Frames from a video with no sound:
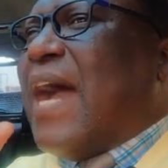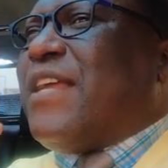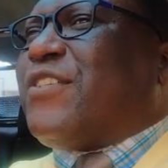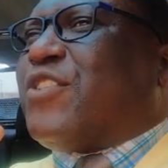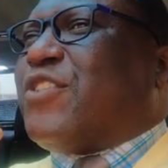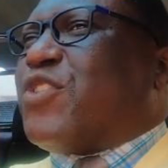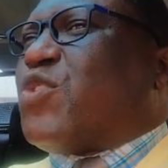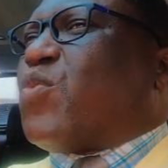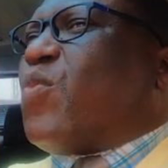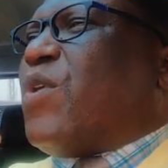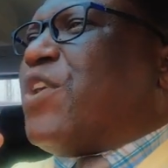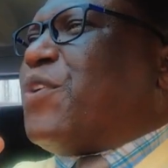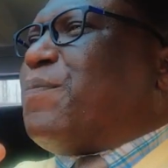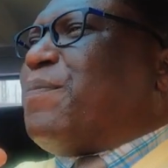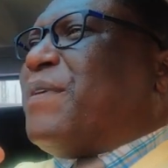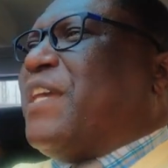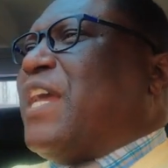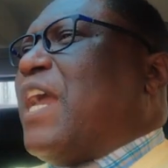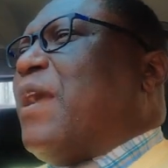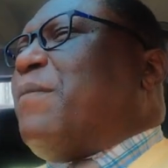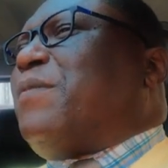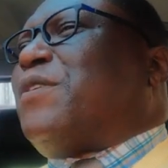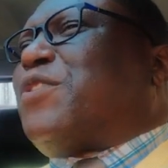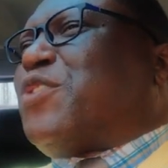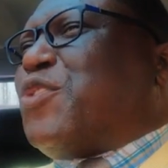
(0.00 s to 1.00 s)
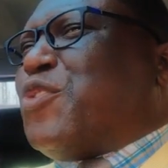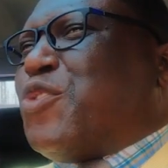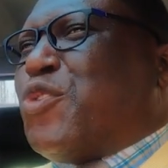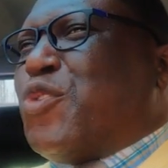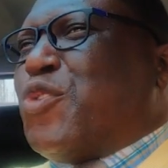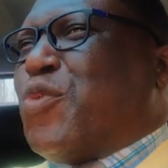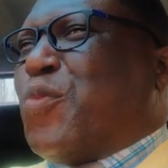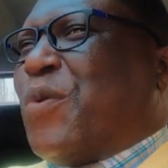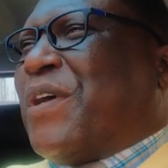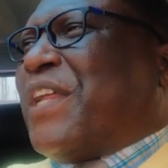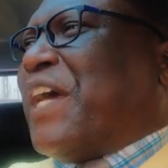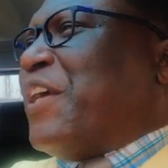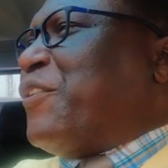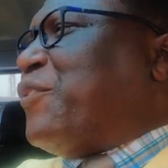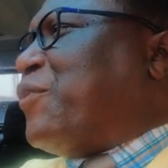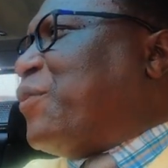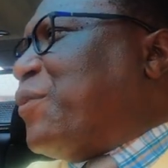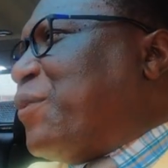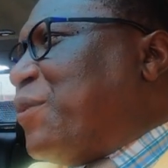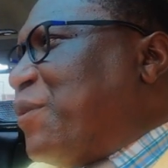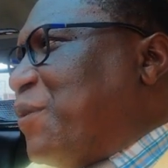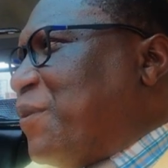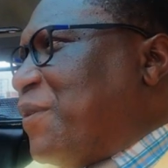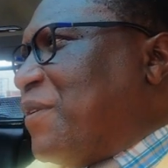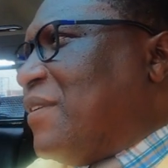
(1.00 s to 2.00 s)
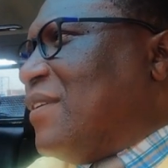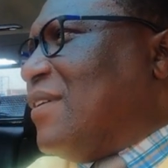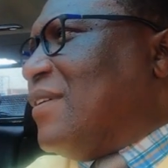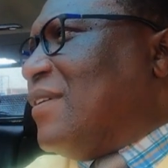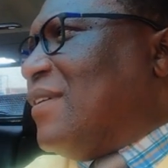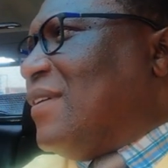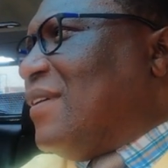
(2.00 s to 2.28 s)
I just want to be able to do what I do.